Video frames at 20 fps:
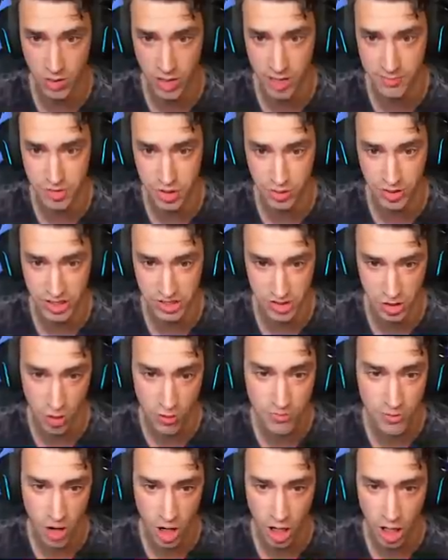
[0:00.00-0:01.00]
what I'm doing so
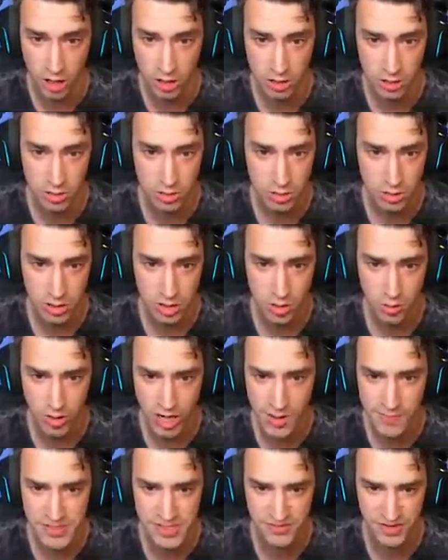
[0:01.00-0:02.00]
far.
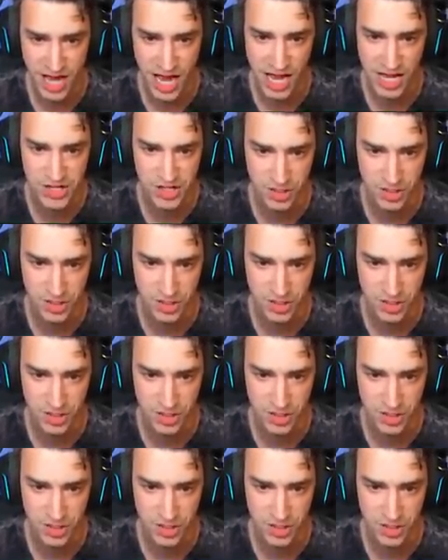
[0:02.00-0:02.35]
What happens if I